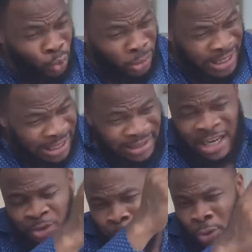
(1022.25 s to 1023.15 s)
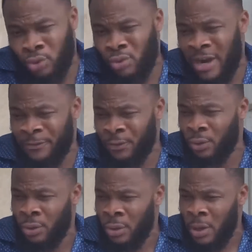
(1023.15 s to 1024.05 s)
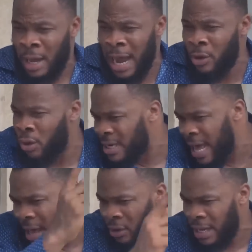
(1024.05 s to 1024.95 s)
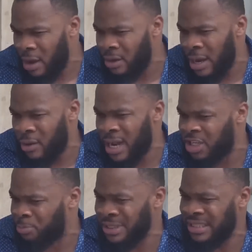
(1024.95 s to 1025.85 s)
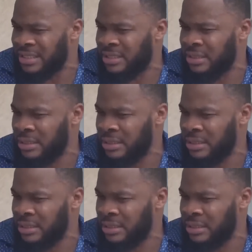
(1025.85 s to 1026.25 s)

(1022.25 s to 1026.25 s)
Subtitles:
to take transport through and flow, and other expenses.